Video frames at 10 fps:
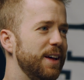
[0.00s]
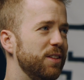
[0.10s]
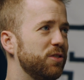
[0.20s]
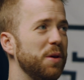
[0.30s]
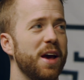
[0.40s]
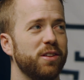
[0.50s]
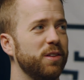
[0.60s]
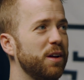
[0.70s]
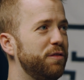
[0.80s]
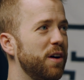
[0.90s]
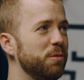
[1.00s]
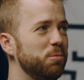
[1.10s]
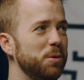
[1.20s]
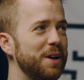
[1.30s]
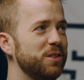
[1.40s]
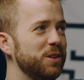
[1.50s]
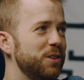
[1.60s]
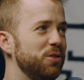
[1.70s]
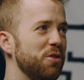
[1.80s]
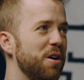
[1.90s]
And so, yeah, it's a lot of fun. We basically get
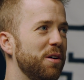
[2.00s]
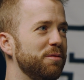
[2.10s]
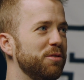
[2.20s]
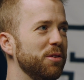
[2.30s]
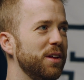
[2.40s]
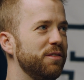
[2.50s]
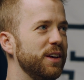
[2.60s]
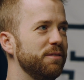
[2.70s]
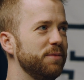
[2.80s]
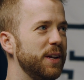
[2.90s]
to draw for a living